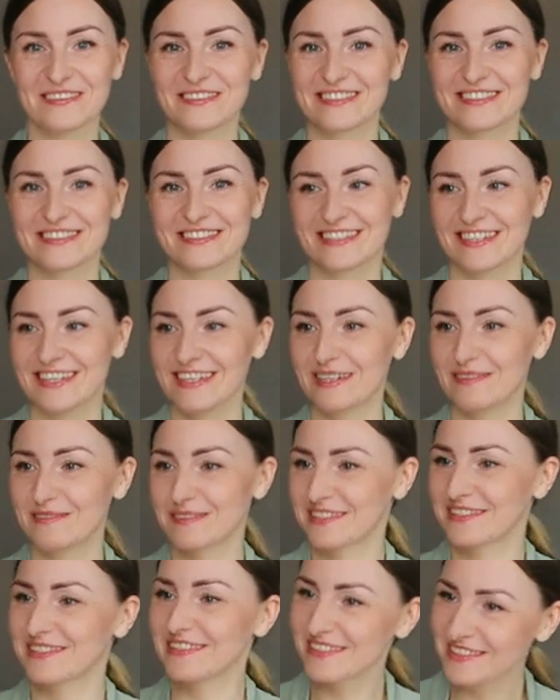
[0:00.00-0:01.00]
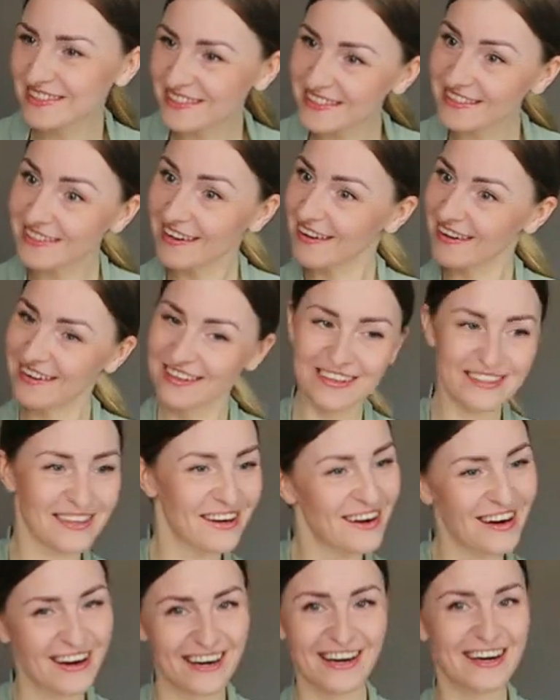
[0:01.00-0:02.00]
know what to say. I'm still.
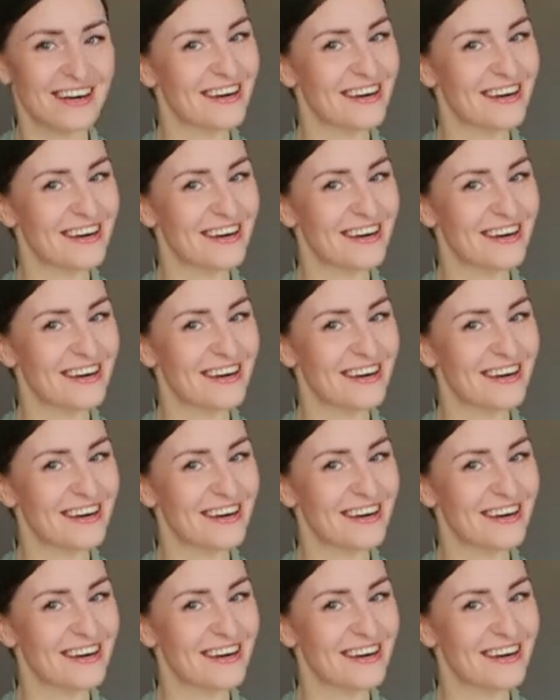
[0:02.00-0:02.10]
Uh,